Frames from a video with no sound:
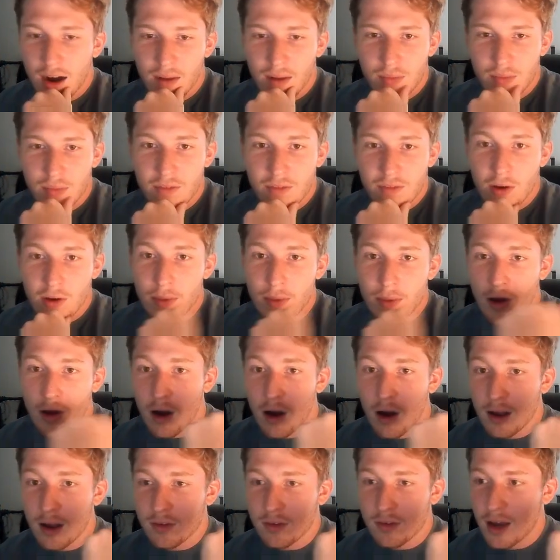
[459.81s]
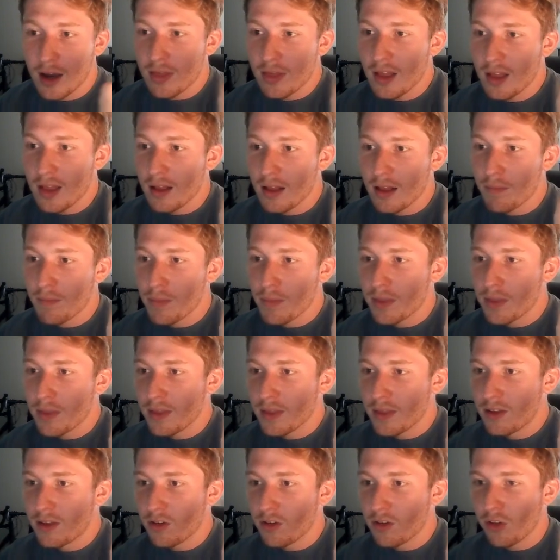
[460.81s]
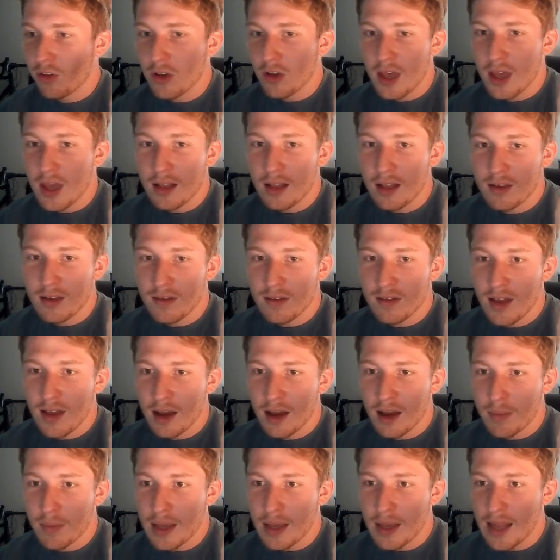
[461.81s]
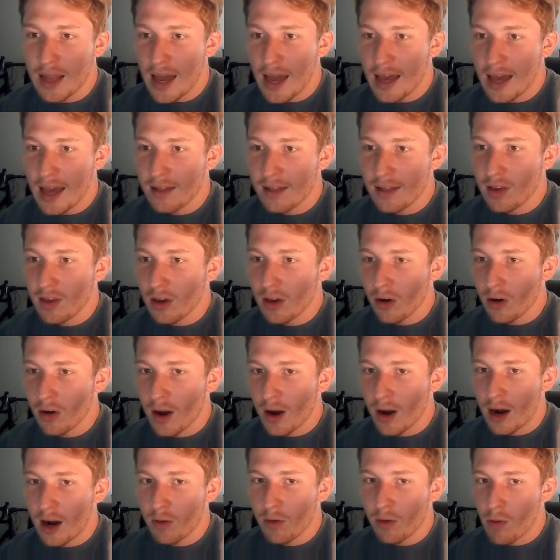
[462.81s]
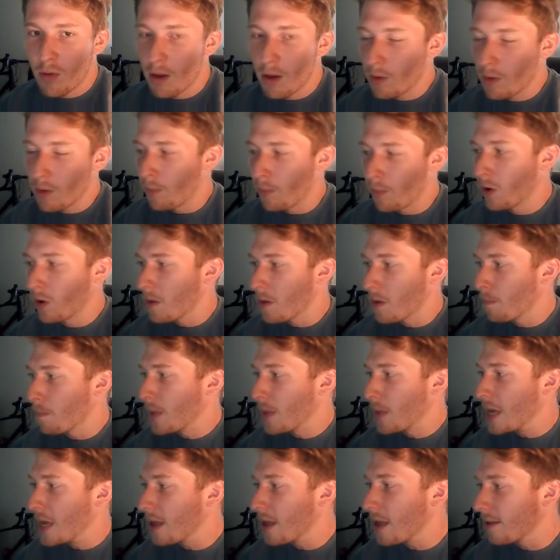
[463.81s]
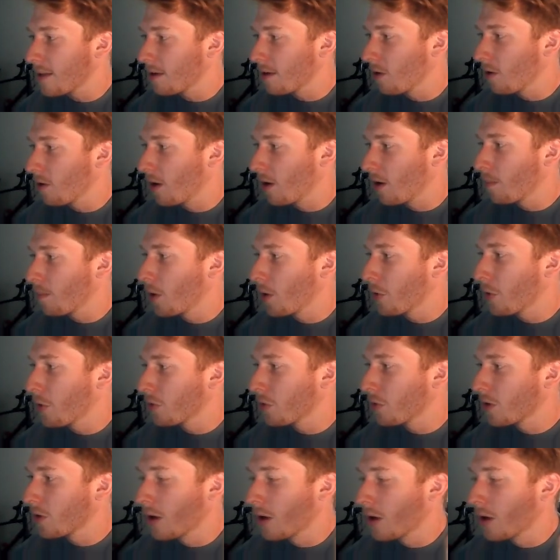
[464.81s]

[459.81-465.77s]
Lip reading: If I'm being honest, I think just looking at this deck being A tier, I would probably put it B tier at most.